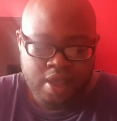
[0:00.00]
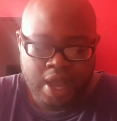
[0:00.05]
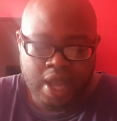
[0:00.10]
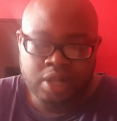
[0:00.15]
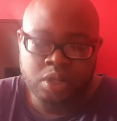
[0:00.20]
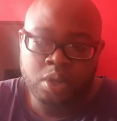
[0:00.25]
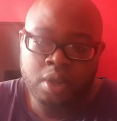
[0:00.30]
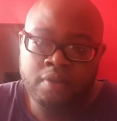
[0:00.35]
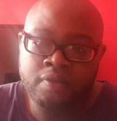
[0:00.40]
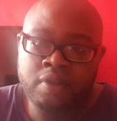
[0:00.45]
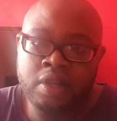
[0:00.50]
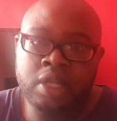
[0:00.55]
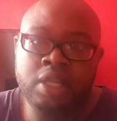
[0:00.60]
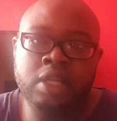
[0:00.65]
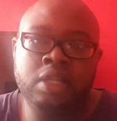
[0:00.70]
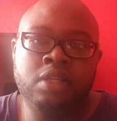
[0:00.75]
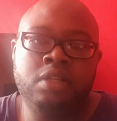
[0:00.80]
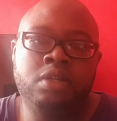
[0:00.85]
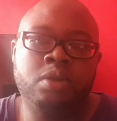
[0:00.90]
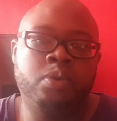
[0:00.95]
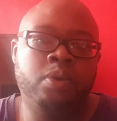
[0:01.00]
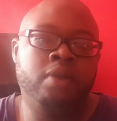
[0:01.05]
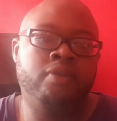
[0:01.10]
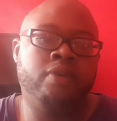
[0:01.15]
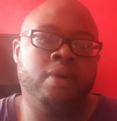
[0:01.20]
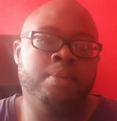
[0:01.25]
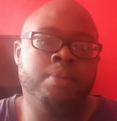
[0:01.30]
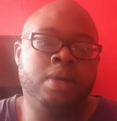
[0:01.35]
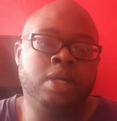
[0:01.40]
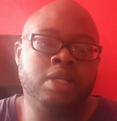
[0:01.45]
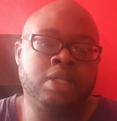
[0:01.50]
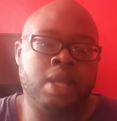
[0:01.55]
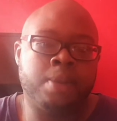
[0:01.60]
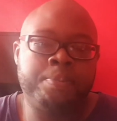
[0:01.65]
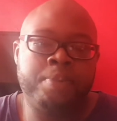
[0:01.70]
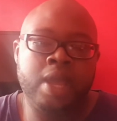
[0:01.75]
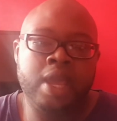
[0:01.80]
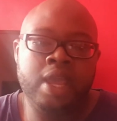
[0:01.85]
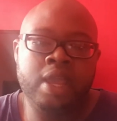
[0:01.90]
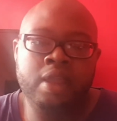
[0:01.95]
I don't even need the refund because I
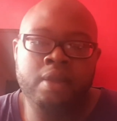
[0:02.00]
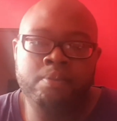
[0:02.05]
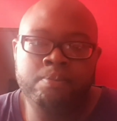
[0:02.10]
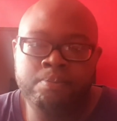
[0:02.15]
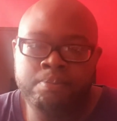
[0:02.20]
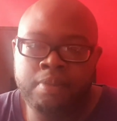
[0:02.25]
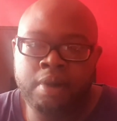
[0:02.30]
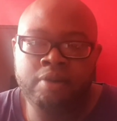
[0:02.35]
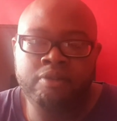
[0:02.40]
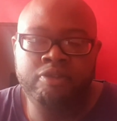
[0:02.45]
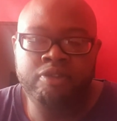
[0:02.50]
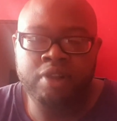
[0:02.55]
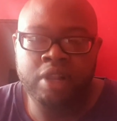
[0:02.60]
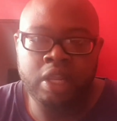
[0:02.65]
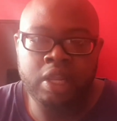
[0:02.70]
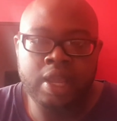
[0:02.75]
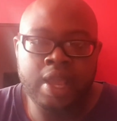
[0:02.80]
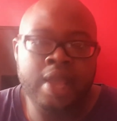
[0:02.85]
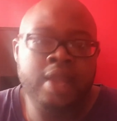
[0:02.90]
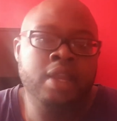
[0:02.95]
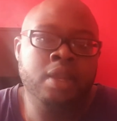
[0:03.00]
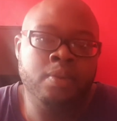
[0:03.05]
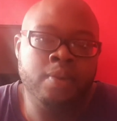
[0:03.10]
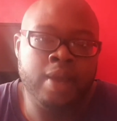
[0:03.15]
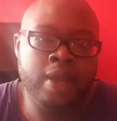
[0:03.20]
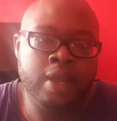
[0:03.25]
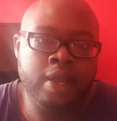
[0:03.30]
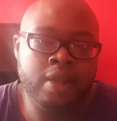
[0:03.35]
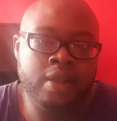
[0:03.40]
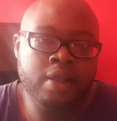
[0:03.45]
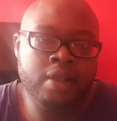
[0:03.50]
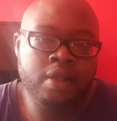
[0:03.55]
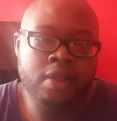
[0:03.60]
pay monthly anyway,